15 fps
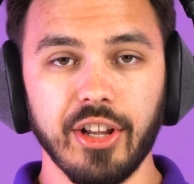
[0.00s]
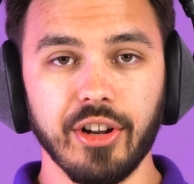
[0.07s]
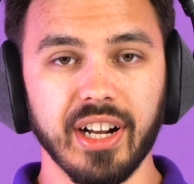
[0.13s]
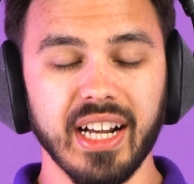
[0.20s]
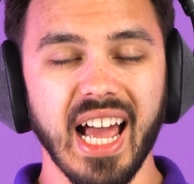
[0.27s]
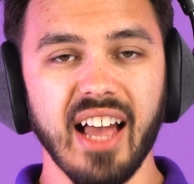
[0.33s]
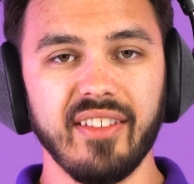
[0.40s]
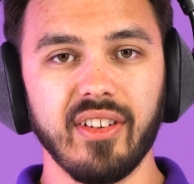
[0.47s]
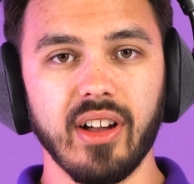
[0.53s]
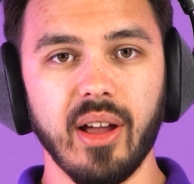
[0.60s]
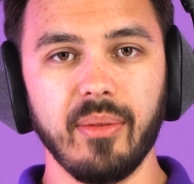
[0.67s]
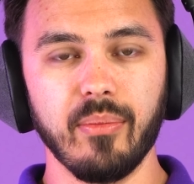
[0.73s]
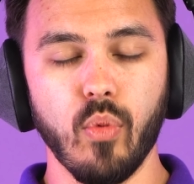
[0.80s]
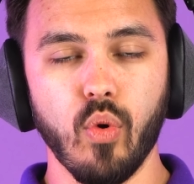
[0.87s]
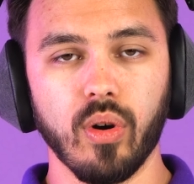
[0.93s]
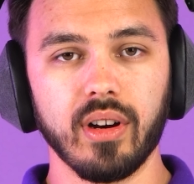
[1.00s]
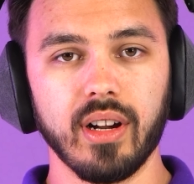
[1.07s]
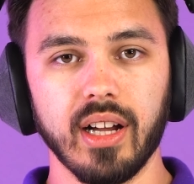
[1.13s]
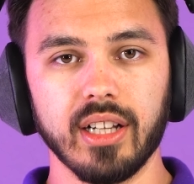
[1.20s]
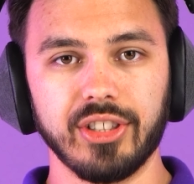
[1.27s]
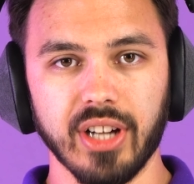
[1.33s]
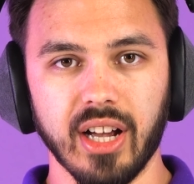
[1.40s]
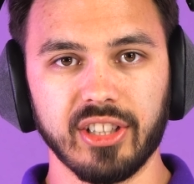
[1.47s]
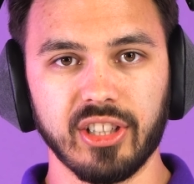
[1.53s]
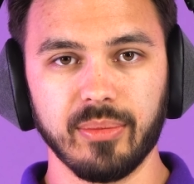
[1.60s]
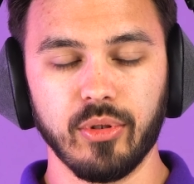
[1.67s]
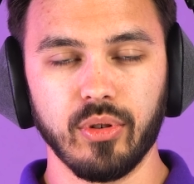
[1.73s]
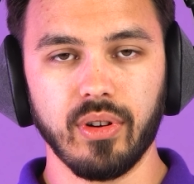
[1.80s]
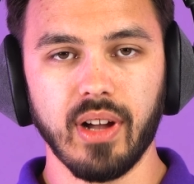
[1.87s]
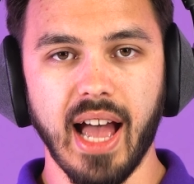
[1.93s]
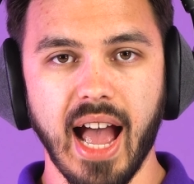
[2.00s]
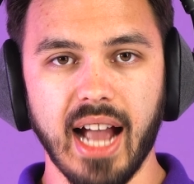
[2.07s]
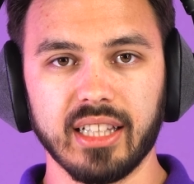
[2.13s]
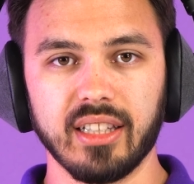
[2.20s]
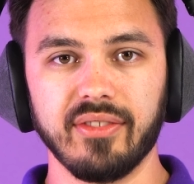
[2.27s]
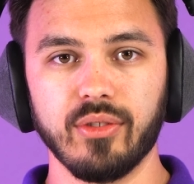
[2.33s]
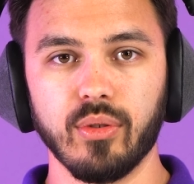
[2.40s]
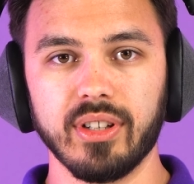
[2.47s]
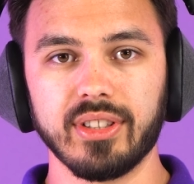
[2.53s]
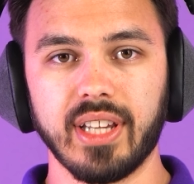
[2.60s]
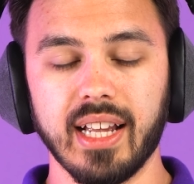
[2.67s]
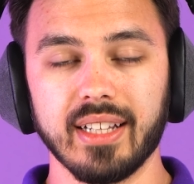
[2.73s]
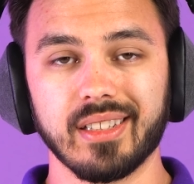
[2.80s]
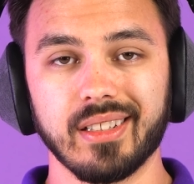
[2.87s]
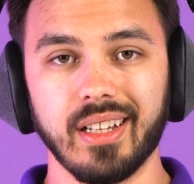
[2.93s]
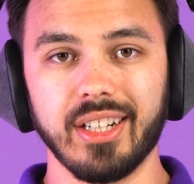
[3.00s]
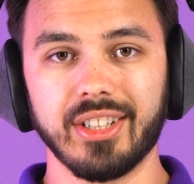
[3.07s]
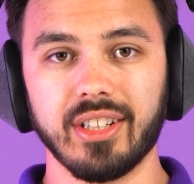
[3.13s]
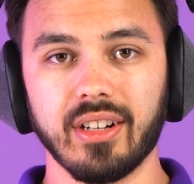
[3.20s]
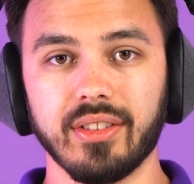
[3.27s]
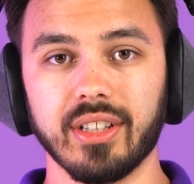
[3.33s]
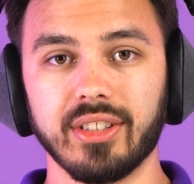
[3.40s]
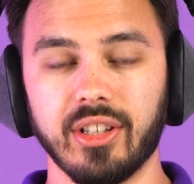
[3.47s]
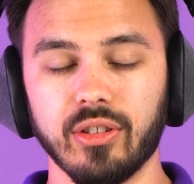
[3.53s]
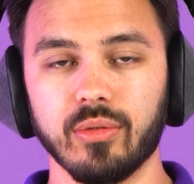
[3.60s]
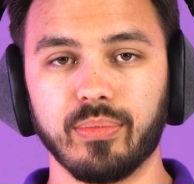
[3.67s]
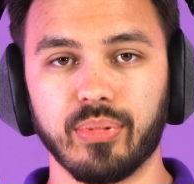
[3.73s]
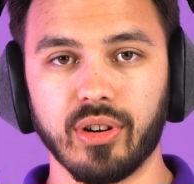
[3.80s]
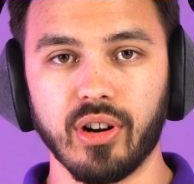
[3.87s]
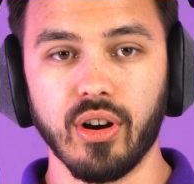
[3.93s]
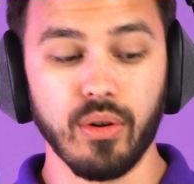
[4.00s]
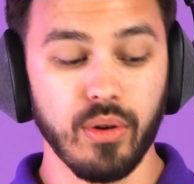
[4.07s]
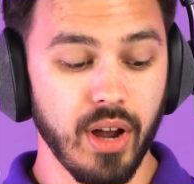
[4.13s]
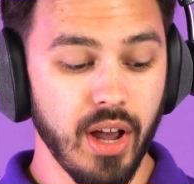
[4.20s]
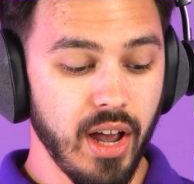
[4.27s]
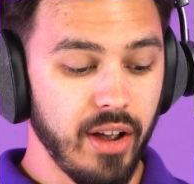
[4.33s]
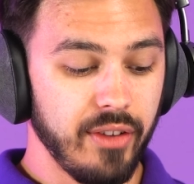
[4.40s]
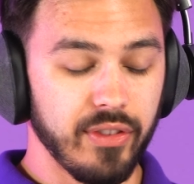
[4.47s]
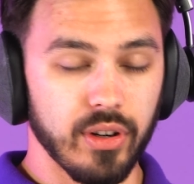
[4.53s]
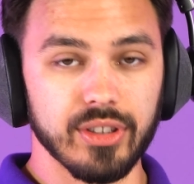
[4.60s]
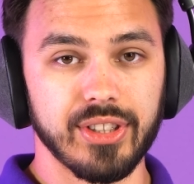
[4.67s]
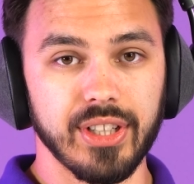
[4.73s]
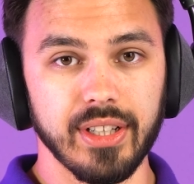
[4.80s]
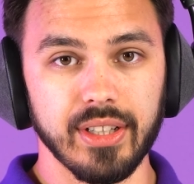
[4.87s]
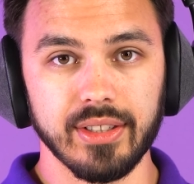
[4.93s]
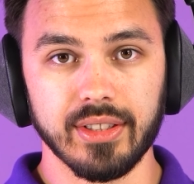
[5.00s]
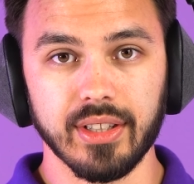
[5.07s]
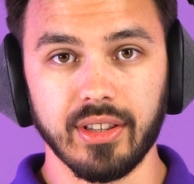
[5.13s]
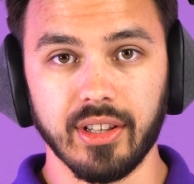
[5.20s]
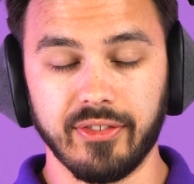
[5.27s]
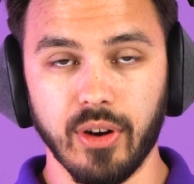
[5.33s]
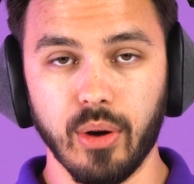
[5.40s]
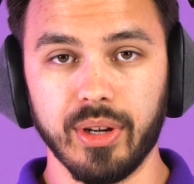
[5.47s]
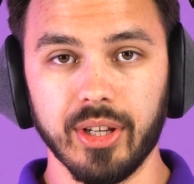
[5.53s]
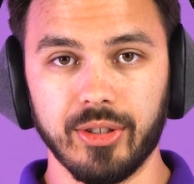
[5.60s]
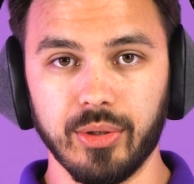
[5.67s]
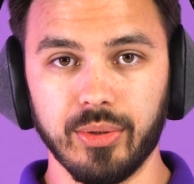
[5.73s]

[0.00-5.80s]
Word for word: You're gonna have a more adjustable active noise cancellation on the Tilde Pro versus the Focus